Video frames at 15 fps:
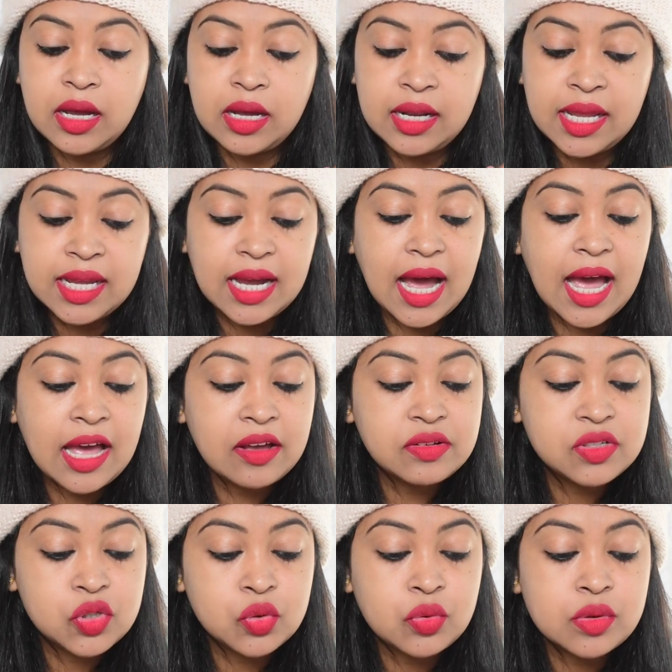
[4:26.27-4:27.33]
Like I
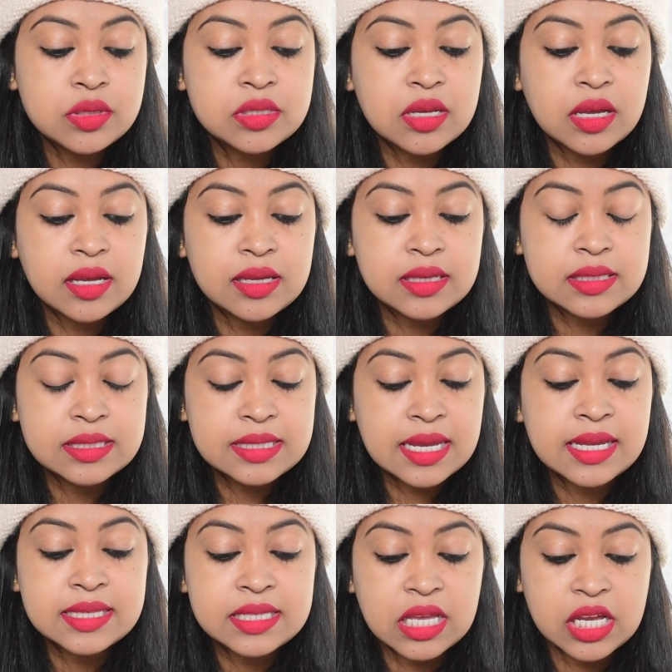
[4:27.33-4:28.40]
have choose
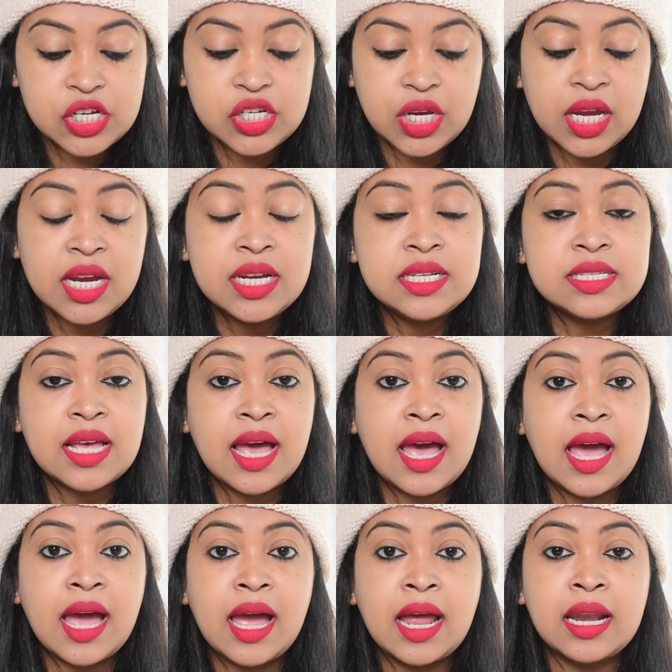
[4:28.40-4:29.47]
6 shades
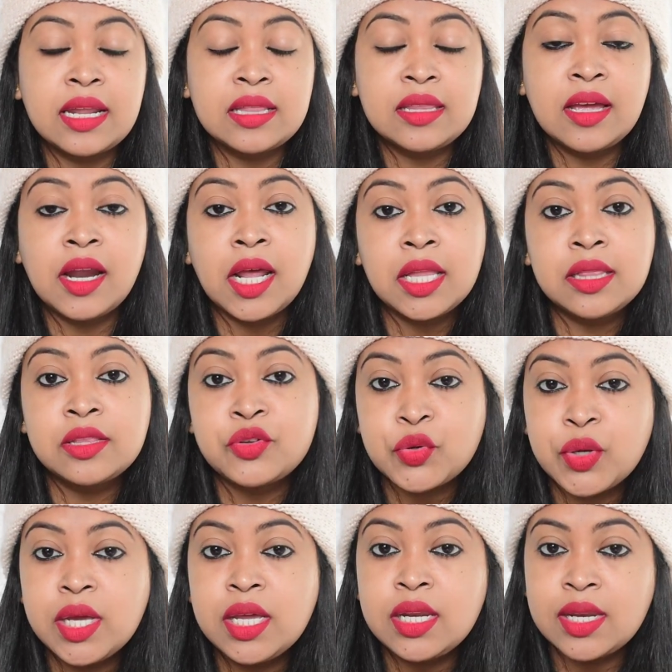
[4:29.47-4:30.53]
and there are
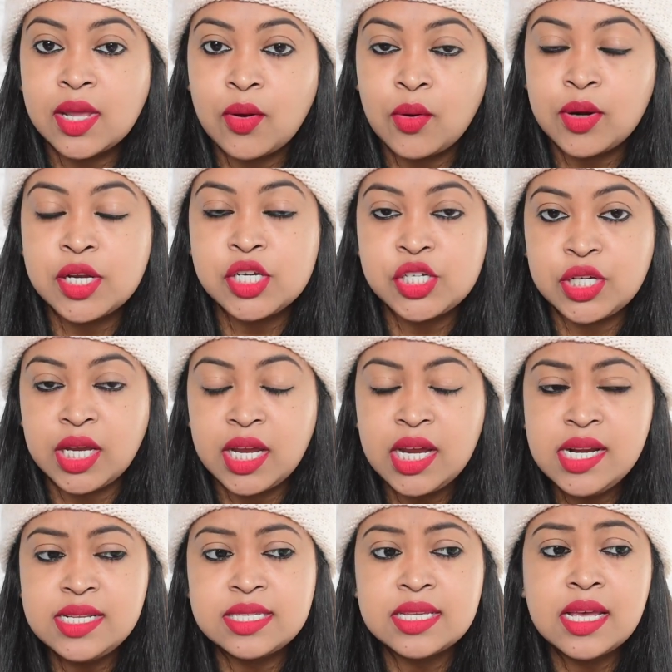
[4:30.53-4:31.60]
3 neony
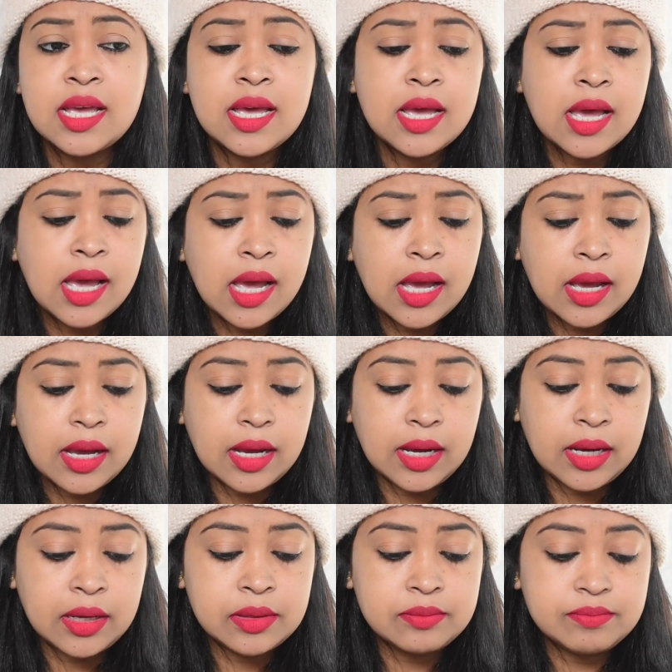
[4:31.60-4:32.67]
shades.
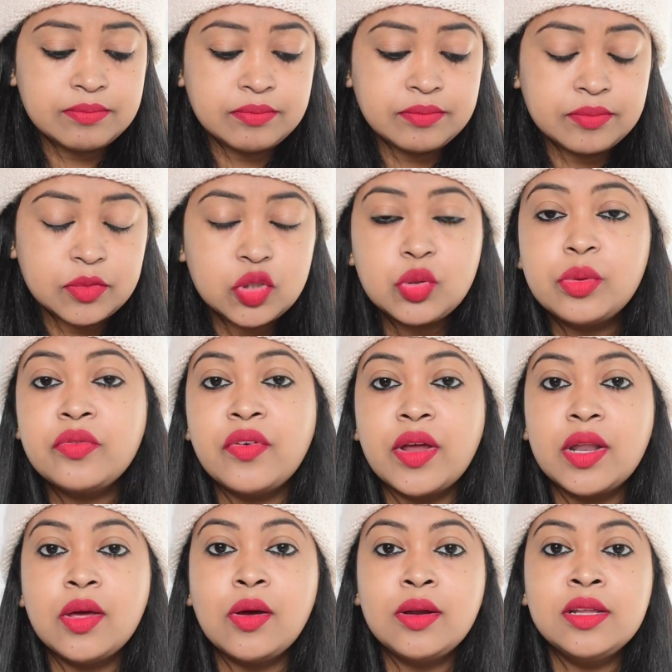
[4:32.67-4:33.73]
To be
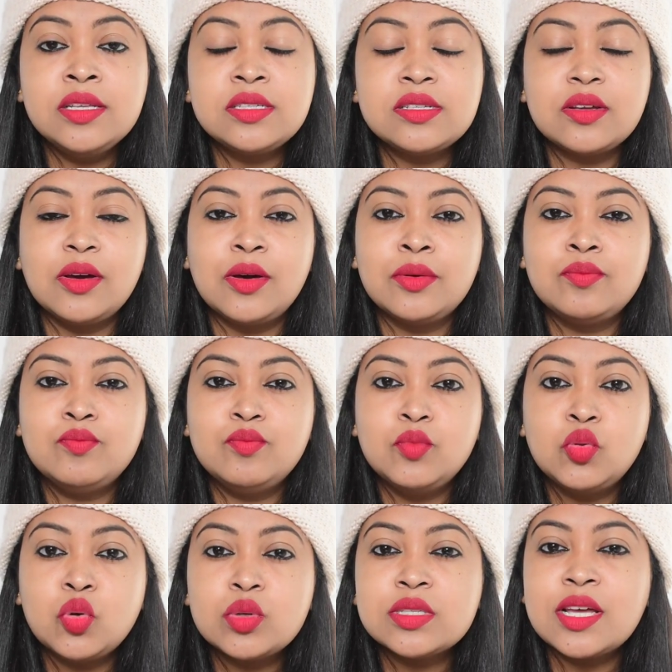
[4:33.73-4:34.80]
very honest,
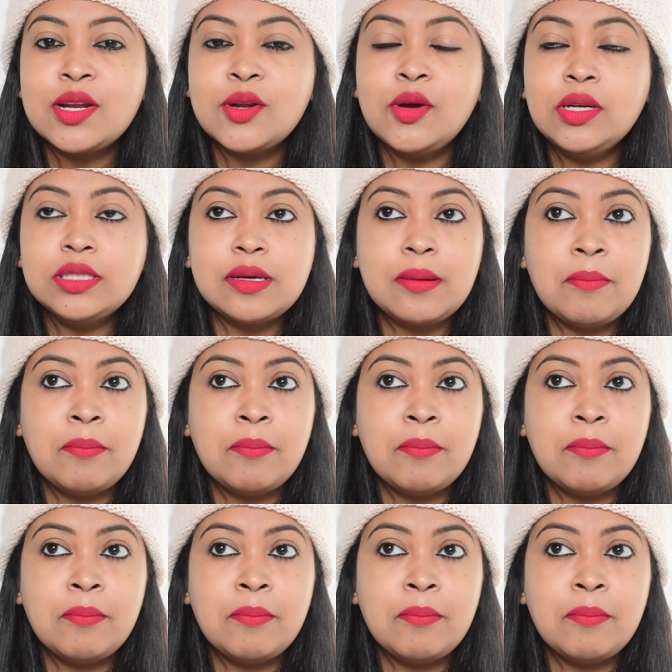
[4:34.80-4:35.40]
those are not